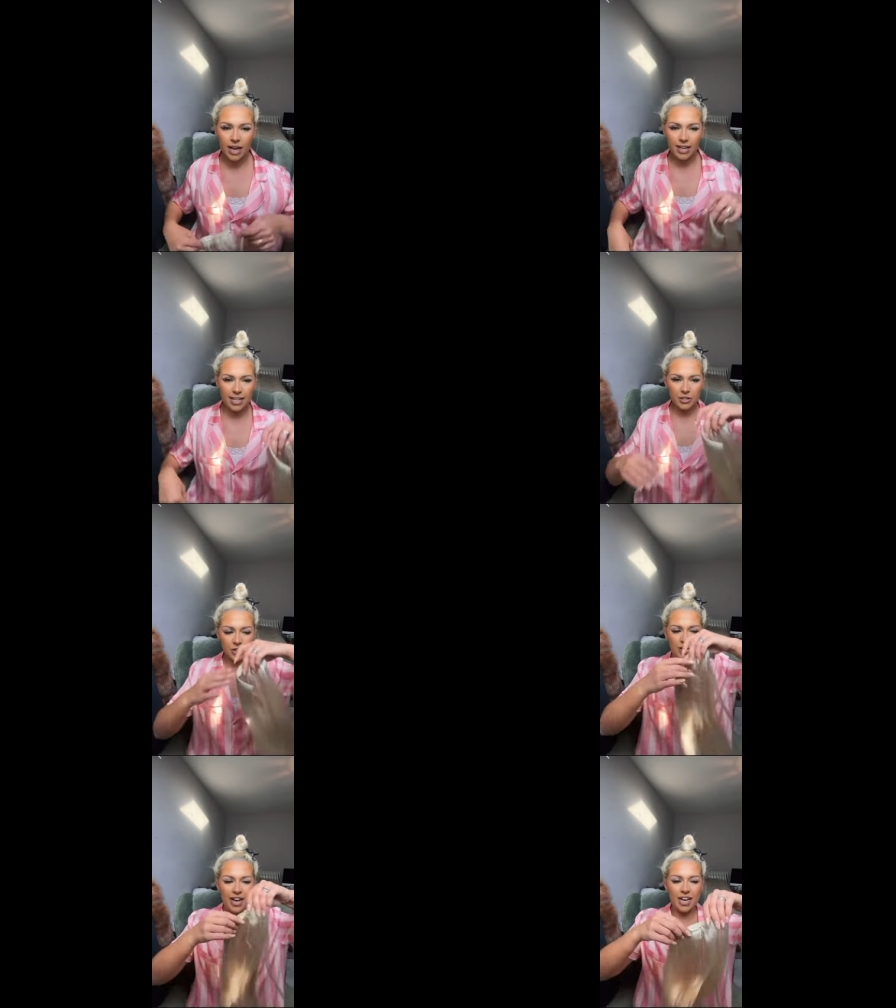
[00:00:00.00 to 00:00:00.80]

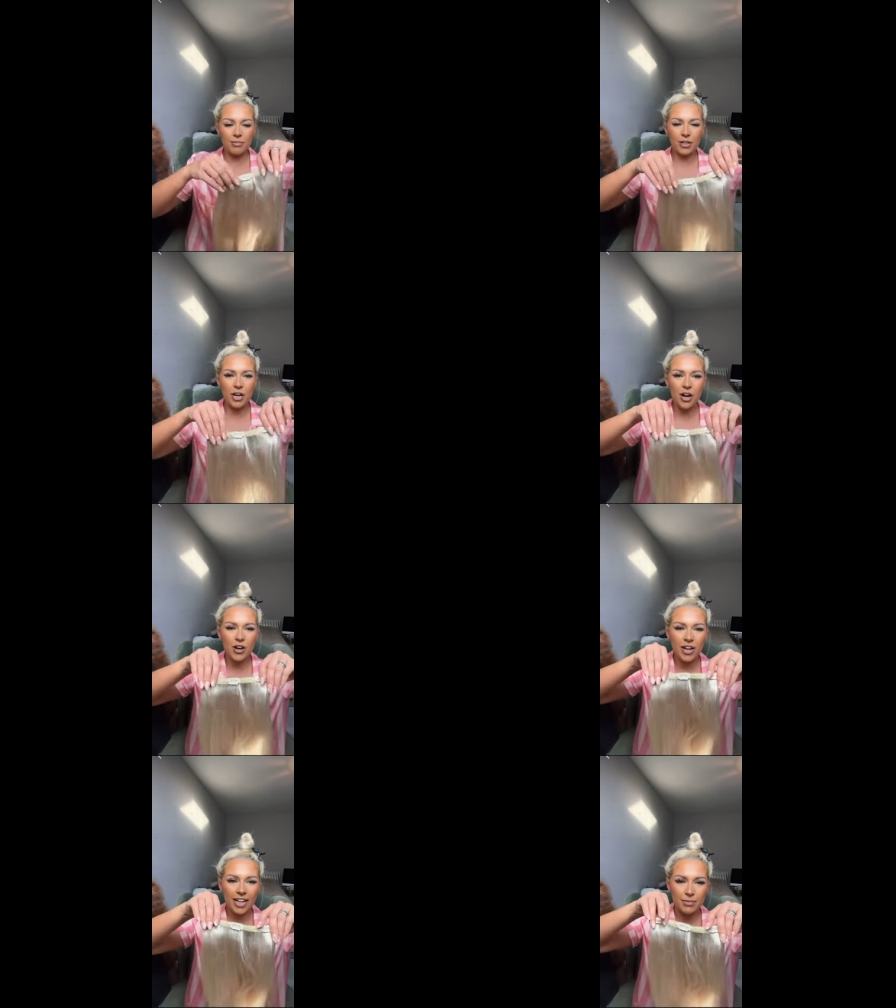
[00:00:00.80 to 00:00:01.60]
literally, I'm gonna
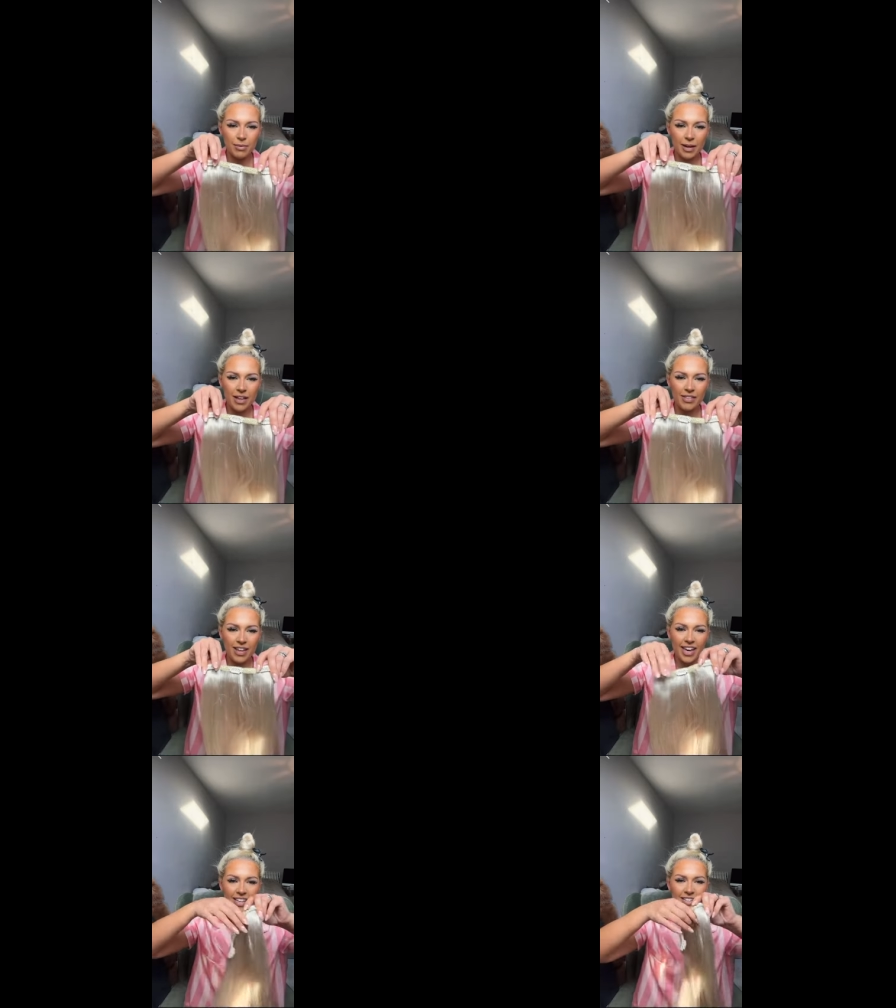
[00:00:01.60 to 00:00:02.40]
unclip them like
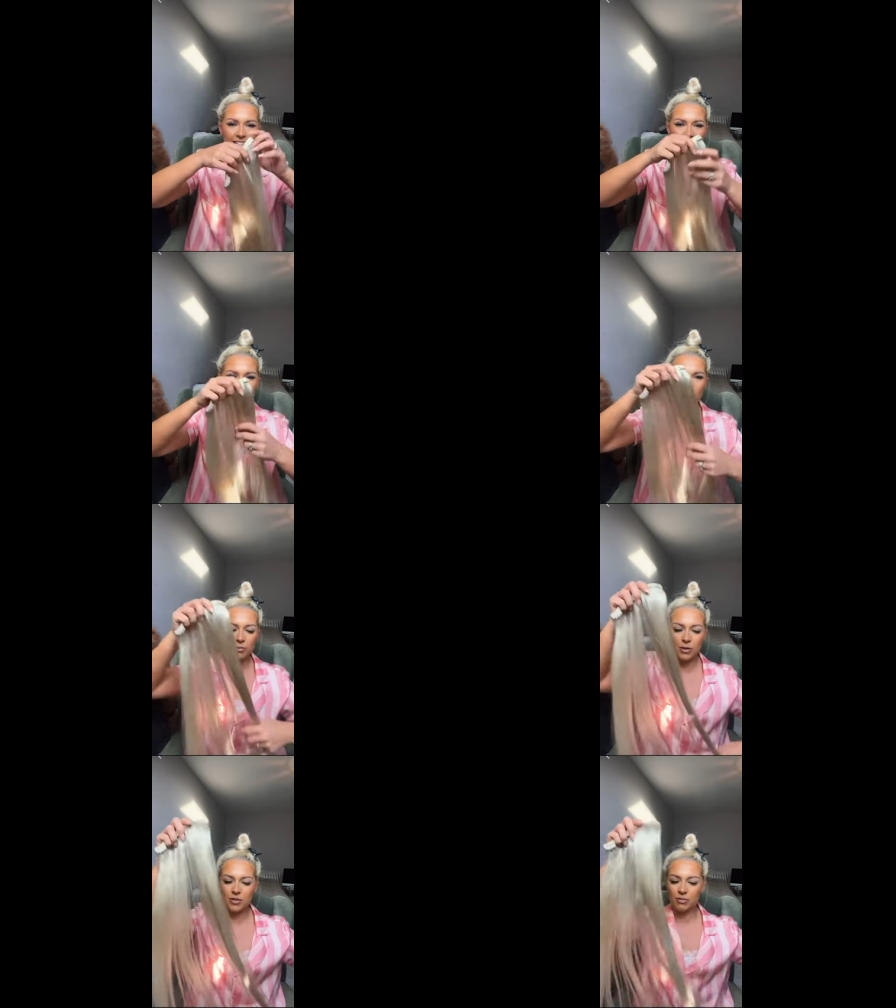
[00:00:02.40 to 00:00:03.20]
this,
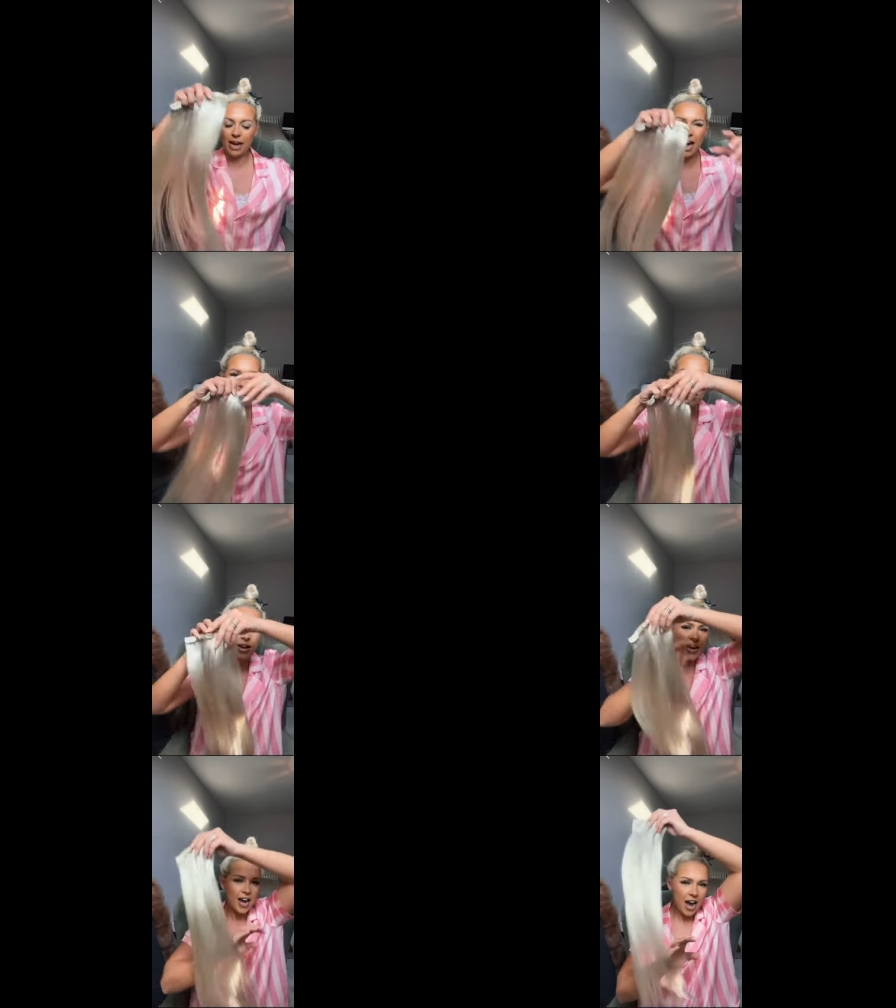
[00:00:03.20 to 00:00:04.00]
smooth them out,
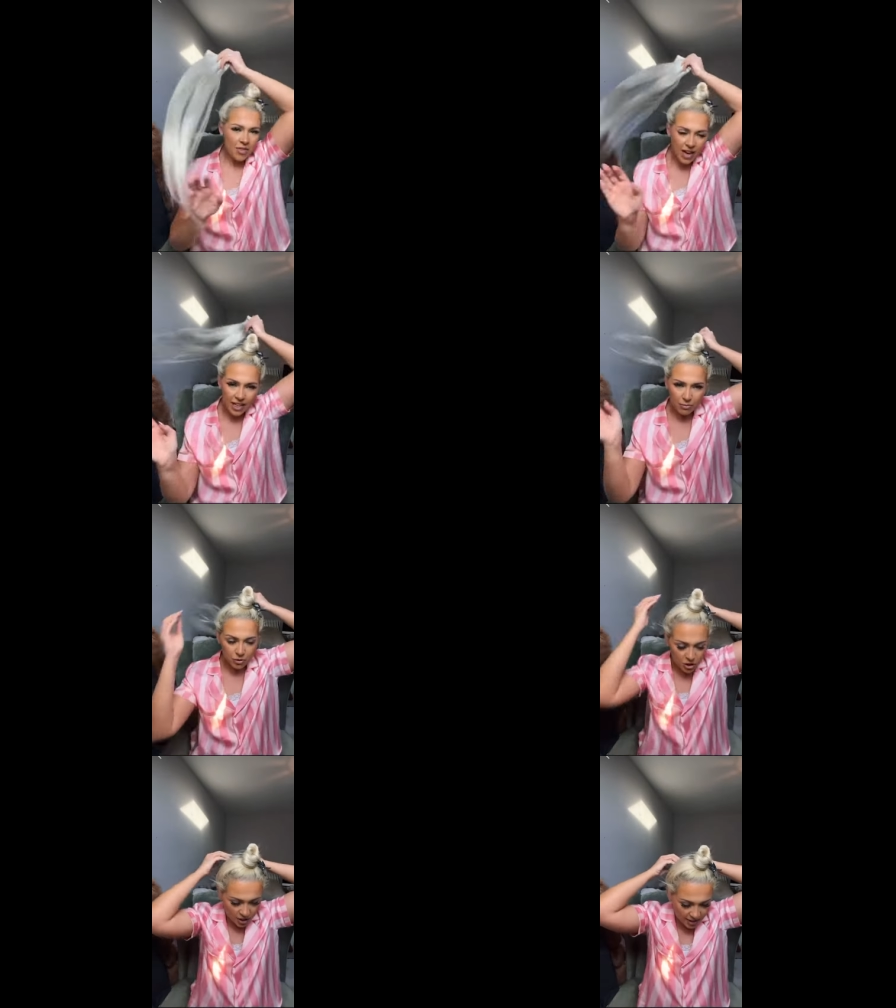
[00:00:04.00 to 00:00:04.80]
and then I'm
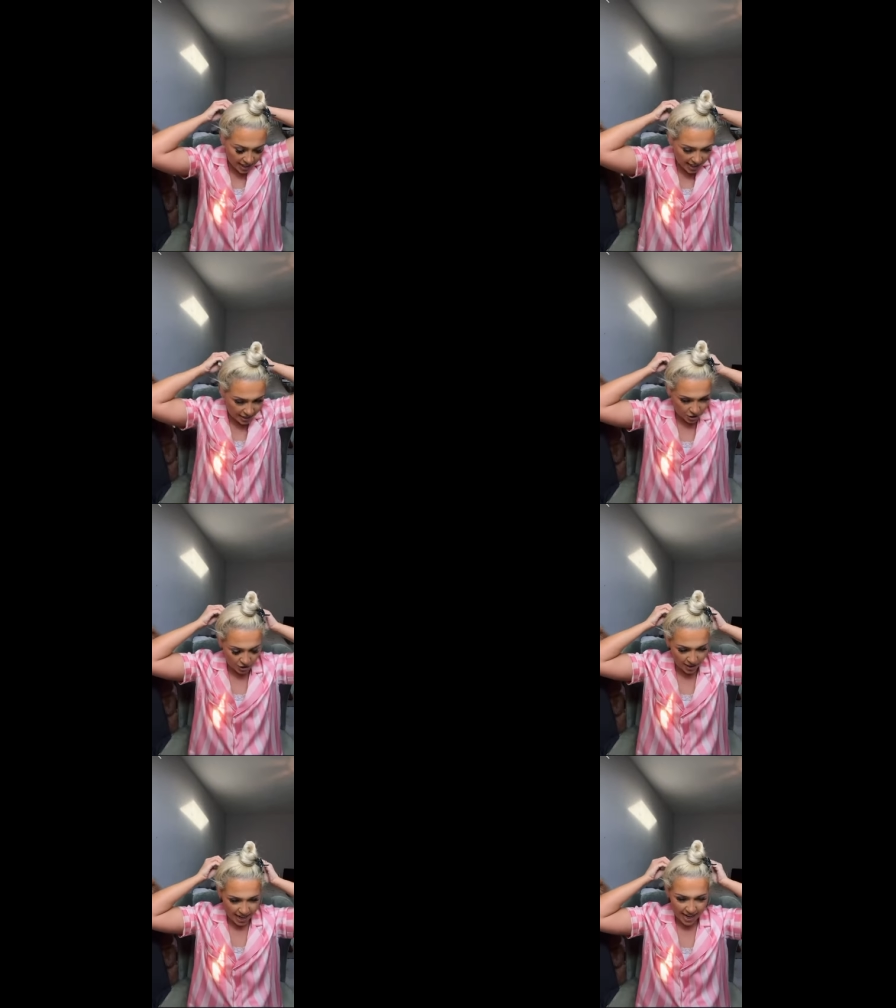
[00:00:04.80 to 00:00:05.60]
just gonna
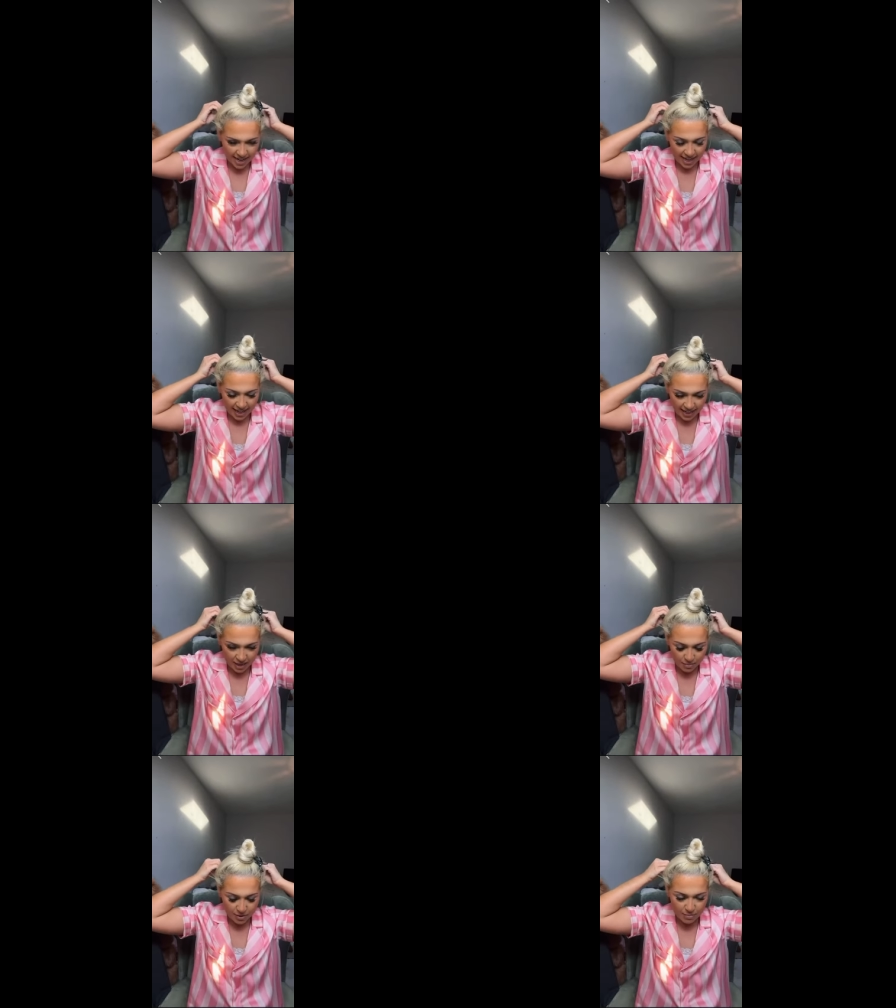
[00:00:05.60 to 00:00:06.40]
literally
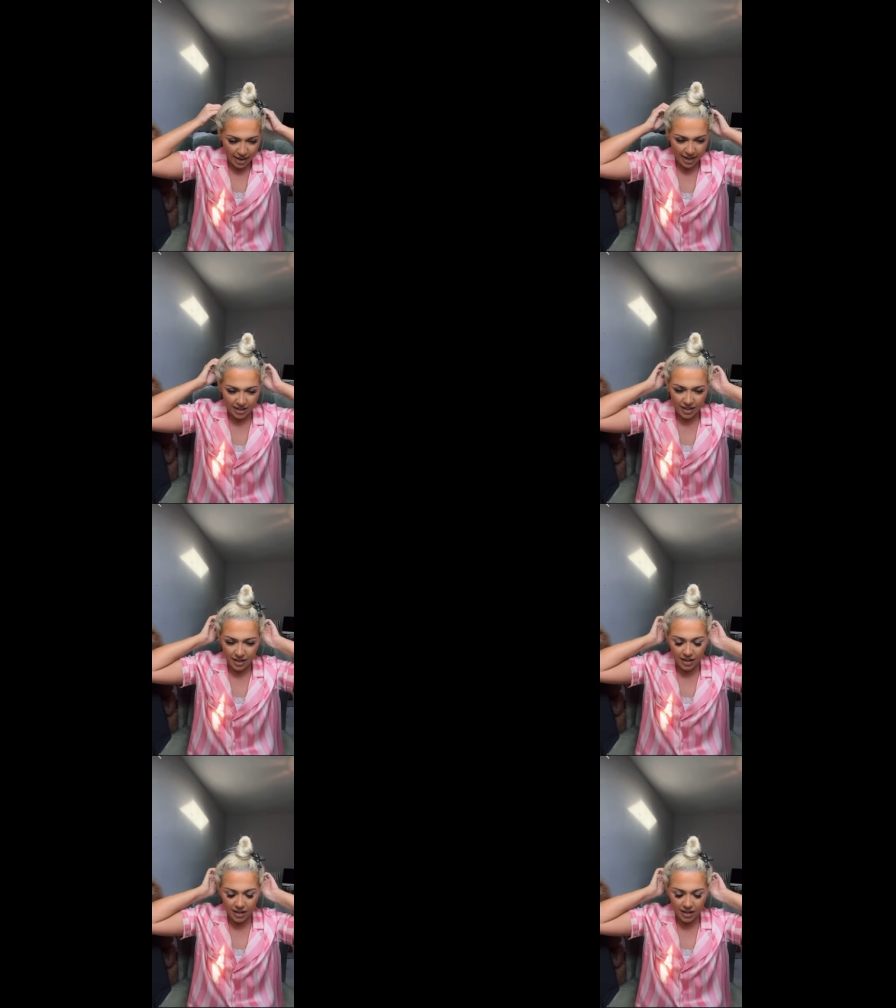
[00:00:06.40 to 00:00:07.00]
clip them in